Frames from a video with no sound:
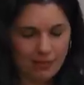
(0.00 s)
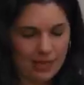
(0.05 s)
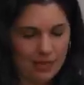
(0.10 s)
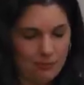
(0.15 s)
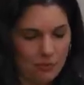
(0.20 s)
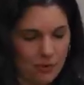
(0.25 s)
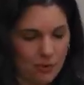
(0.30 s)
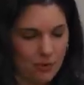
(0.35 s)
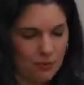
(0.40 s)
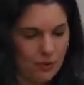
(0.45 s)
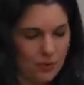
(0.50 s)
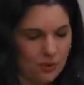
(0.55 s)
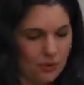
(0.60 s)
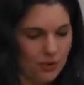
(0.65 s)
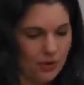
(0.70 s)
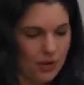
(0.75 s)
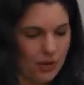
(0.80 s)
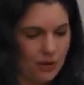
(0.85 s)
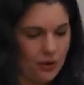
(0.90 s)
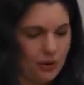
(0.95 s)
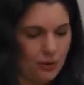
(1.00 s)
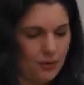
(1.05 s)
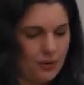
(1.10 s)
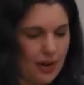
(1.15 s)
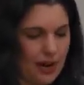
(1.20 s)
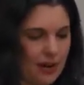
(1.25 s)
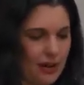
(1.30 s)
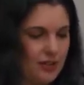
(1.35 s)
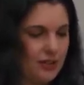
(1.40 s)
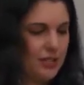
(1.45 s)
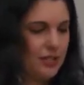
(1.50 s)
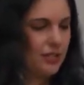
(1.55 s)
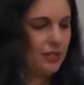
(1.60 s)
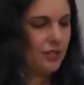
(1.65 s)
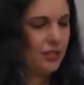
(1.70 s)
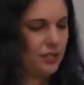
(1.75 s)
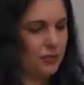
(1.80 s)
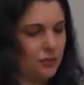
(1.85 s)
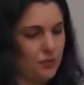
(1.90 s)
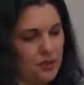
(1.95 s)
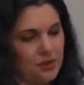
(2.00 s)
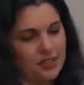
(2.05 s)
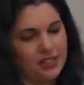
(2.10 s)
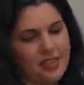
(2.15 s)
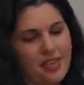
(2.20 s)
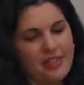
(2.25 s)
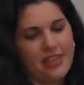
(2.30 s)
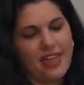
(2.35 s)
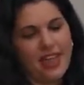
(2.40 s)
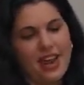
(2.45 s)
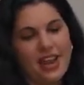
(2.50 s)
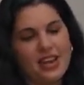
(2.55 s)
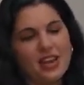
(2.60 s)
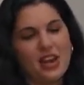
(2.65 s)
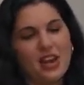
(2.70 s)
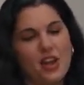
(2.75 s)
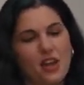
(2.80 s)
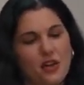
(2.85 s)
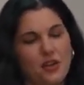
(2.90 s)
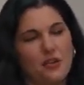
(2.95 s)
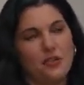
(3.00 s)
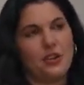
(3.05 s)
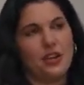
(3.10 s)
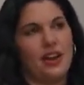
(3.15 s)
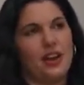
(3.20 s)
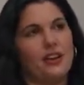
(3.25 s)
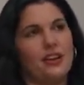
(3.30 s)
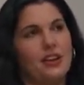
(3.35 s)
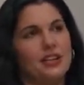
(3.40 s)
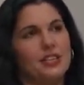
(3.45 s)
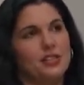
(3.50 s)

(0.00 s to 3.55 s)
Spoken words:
people will go around to the stores that they know carry